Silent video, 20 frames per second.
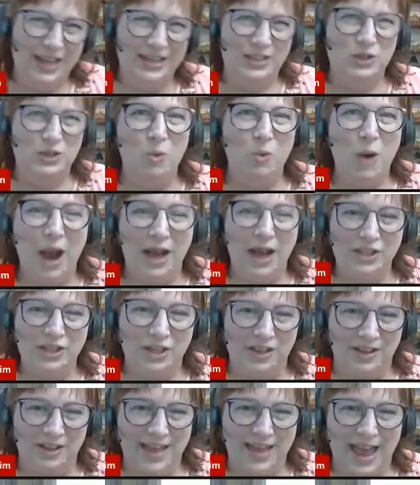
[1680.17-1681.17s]
in to watch
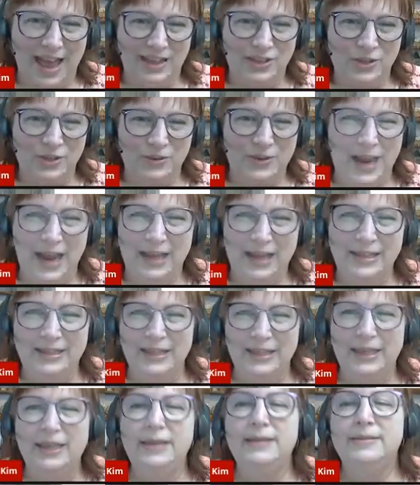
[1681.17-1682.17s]
all that
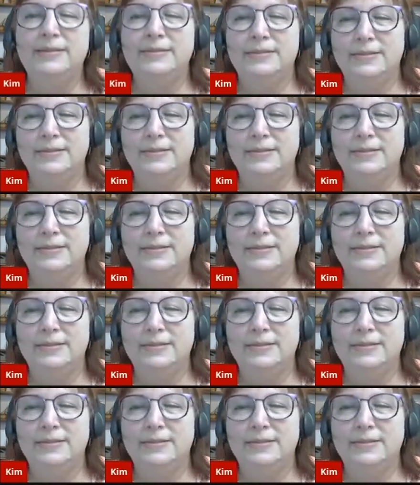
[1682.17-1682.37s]
directly.